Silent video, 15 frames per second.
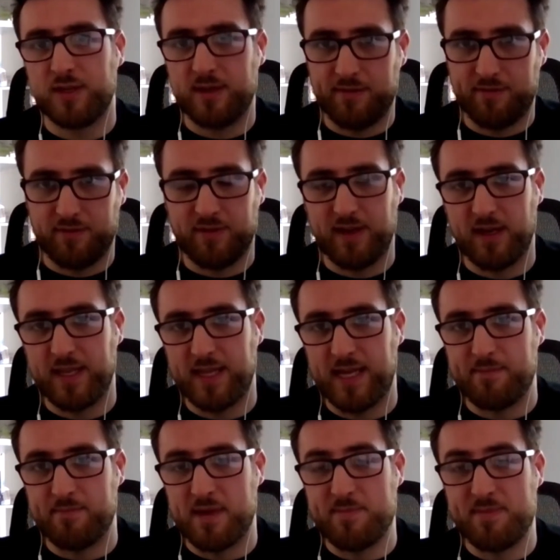and everything like
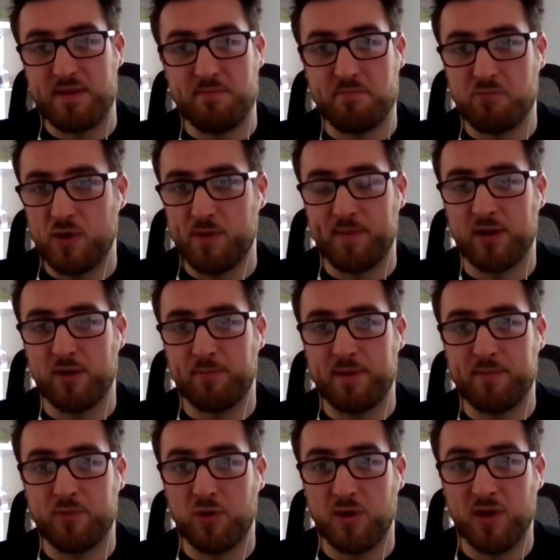that? Maybe women are a bit
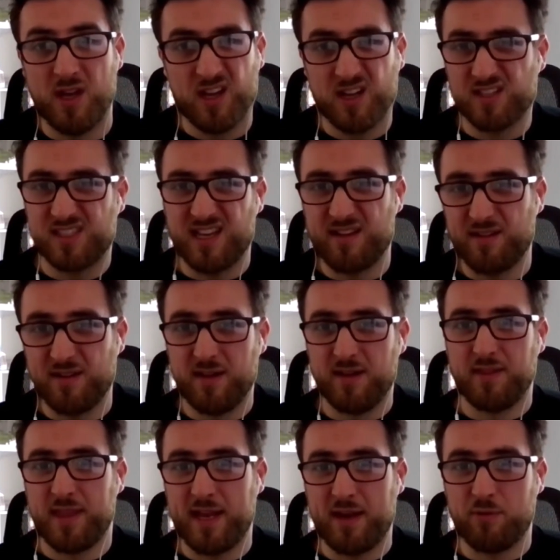more, because
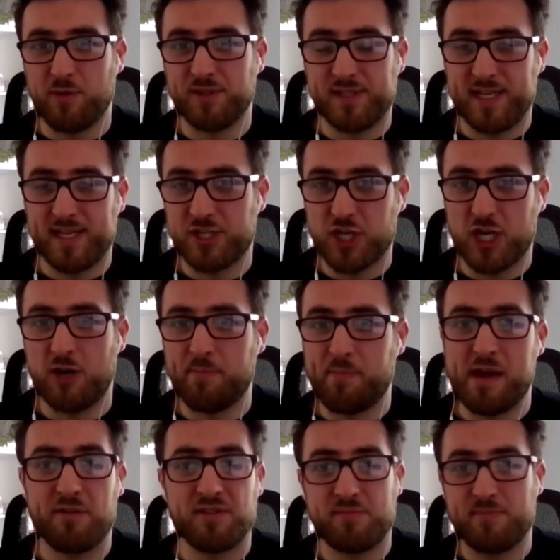they're the ones that are child
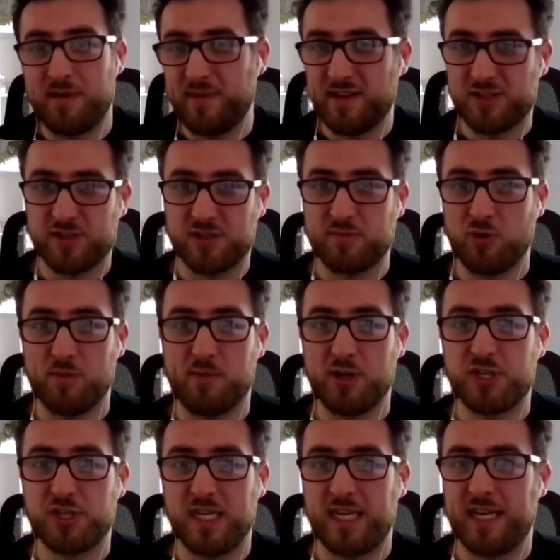bearers. Maybe they're just more
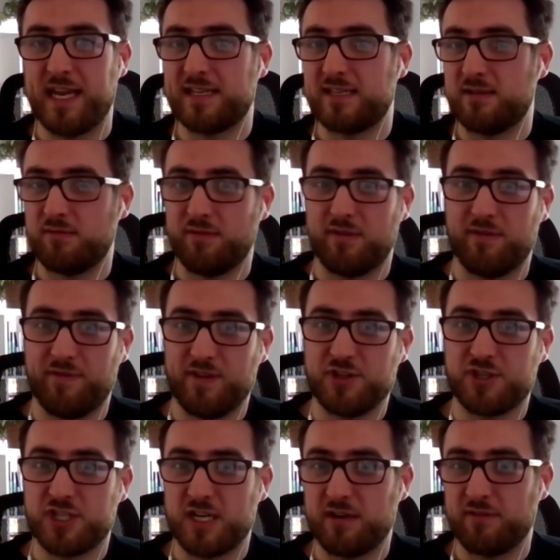emotionally connected with the
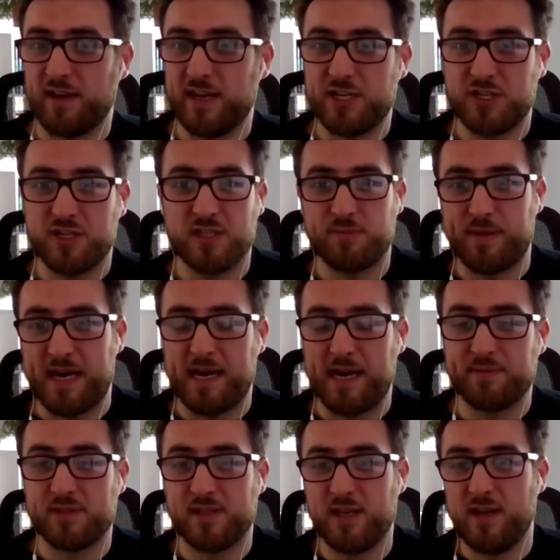future generations,
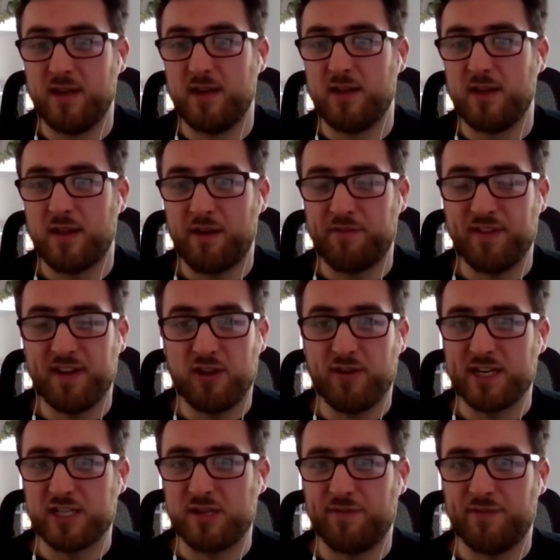perhaps. I think you
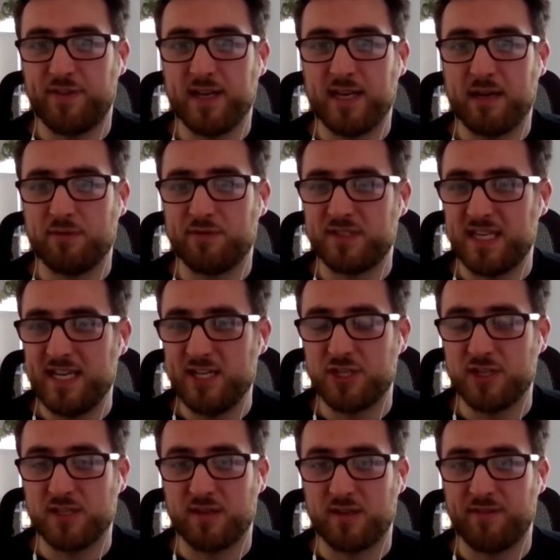actually find that with
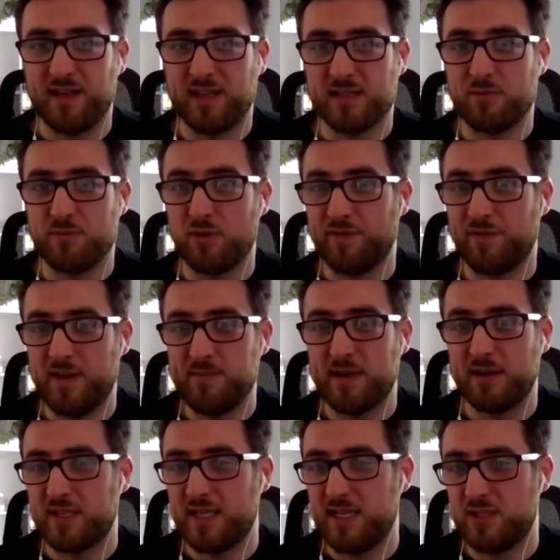teachers. I think there's more
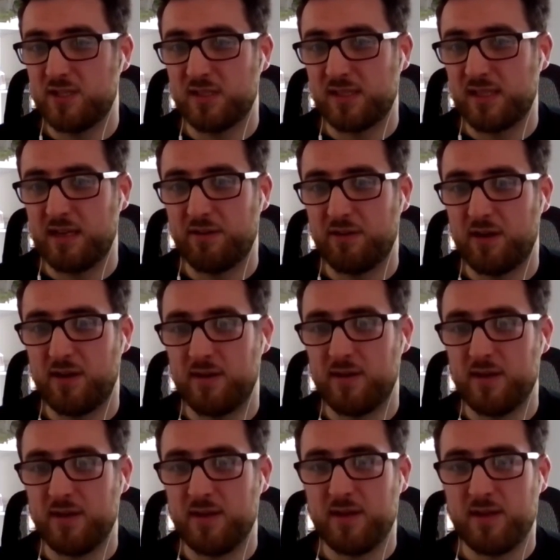female teachers than there are
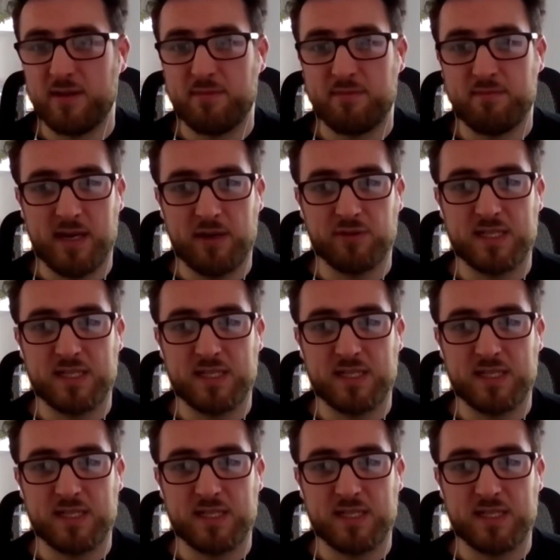male